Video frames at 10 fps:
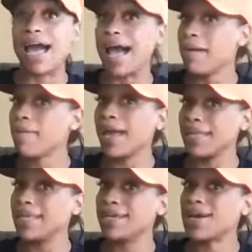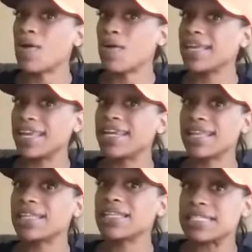I might need to go and get
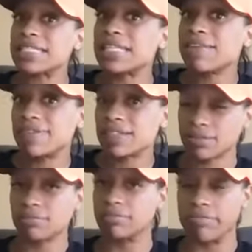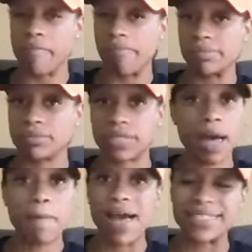another little sliver.
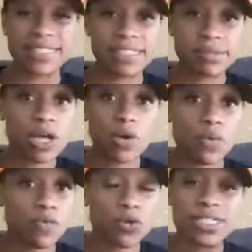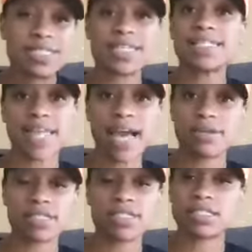I might need to go for 6
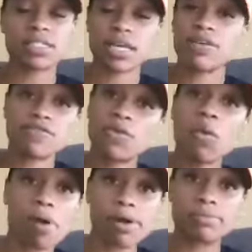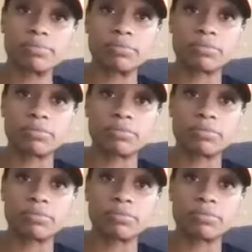ounces instead of 4.